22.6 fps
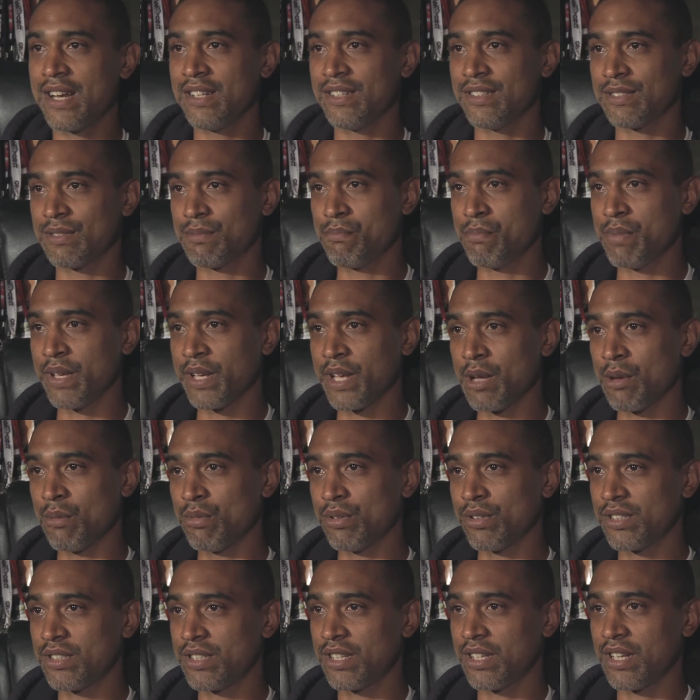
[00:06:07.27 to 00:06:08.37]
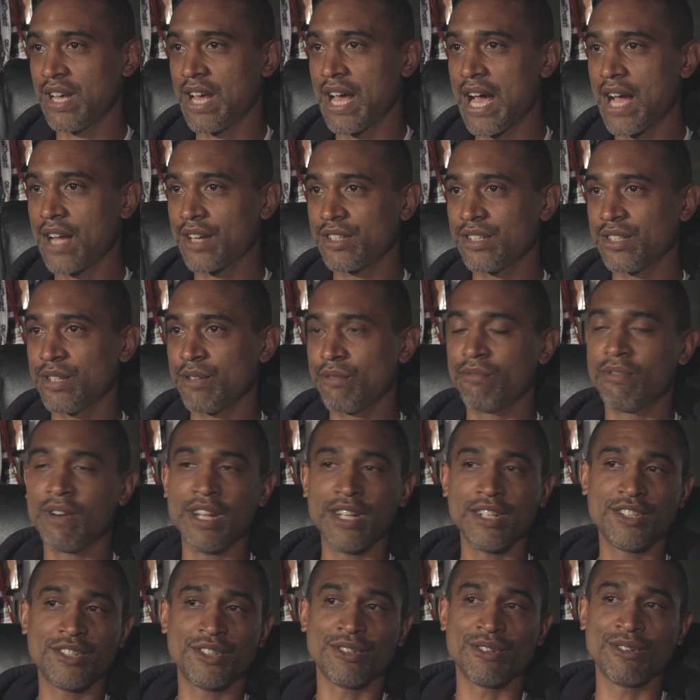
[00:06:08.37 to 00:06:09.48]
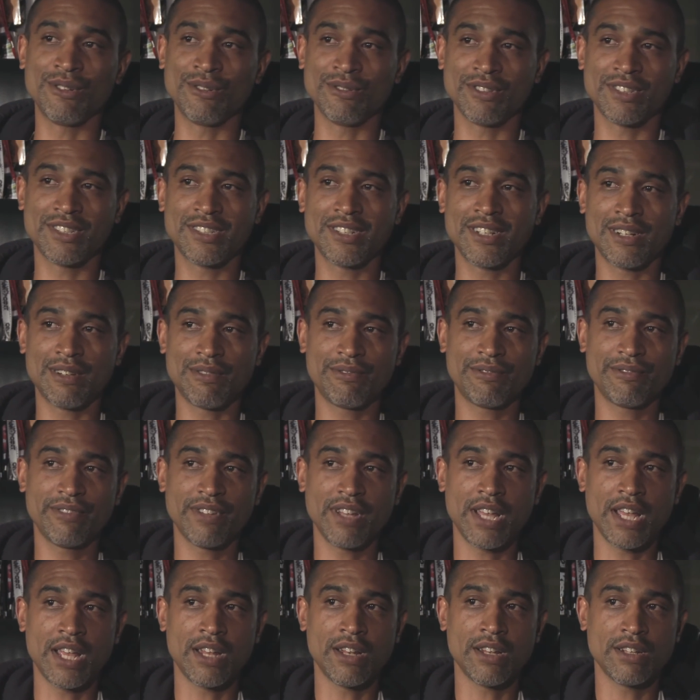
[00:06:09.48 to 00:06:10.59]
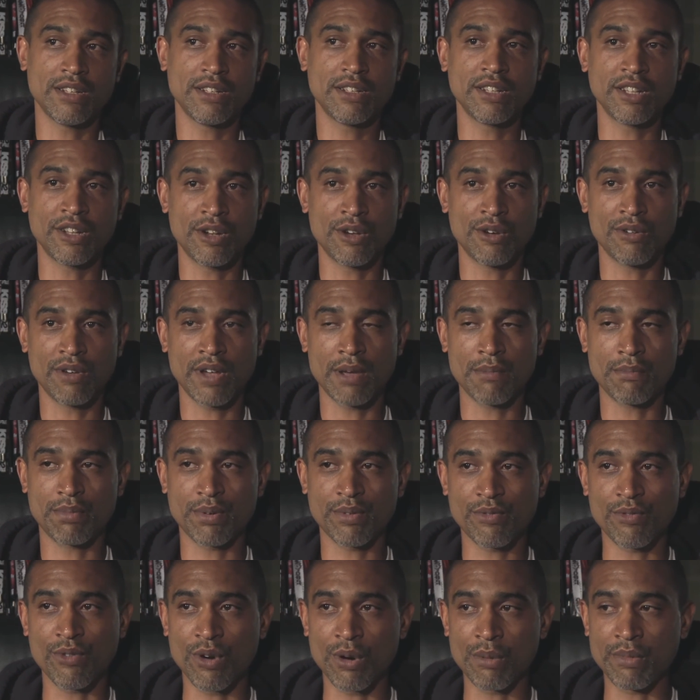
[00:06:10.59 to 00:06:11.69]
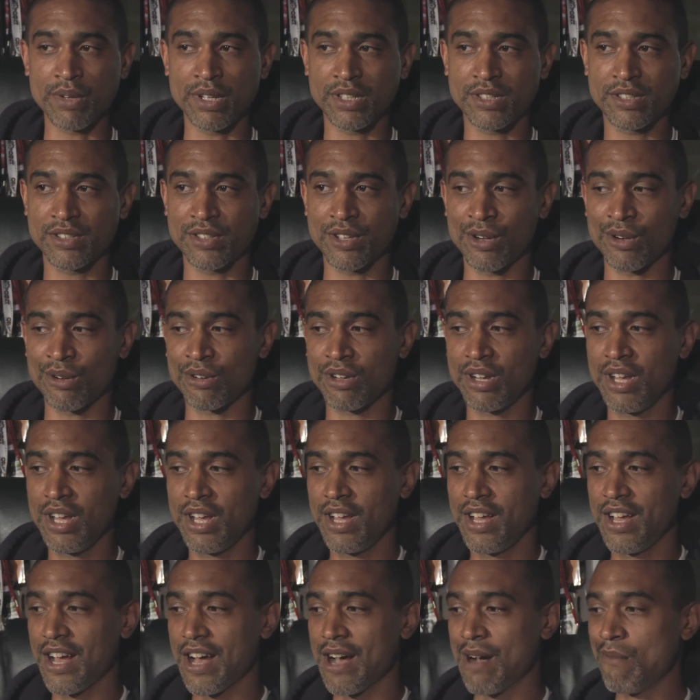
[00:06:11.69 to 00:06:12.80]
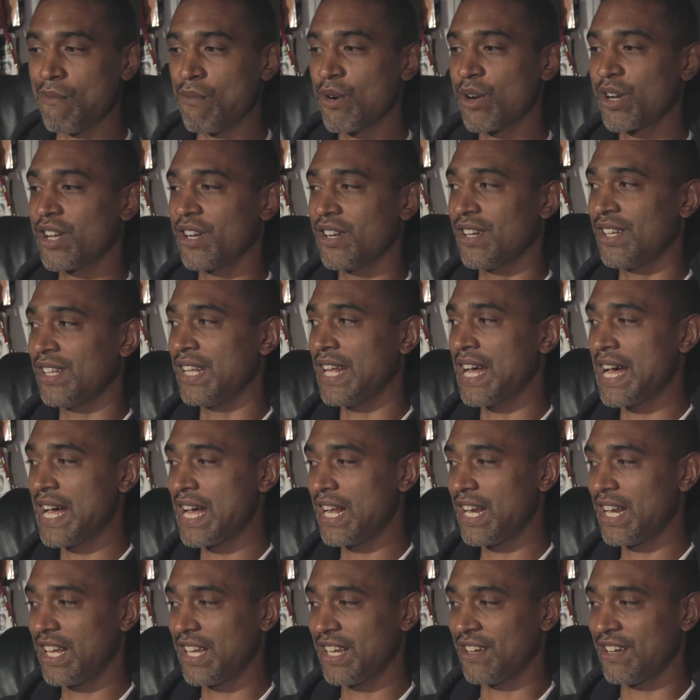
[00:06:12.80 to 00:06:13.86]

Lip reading: is being able to actually write your own stuff and, you know, and perform it. So I'm working on that.